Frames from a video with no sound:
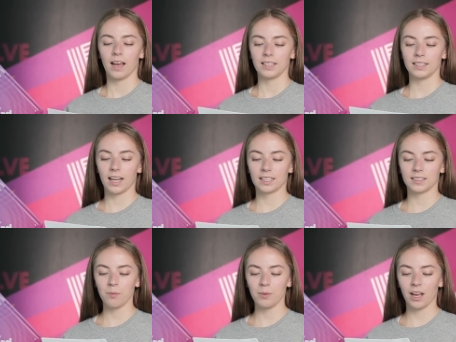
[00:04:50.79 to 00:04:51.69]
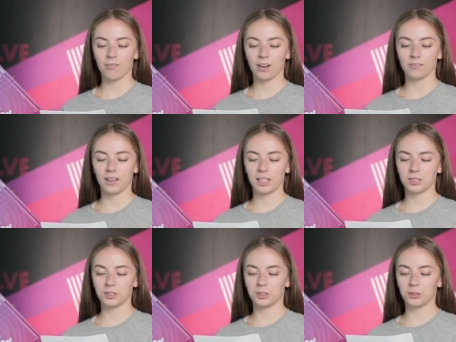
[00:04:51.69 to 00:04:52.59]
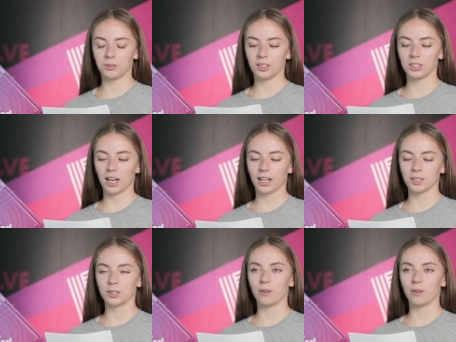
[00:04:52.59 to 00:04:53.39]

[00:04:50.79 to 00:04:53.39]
Next up, we have our Advanced Junior Jazz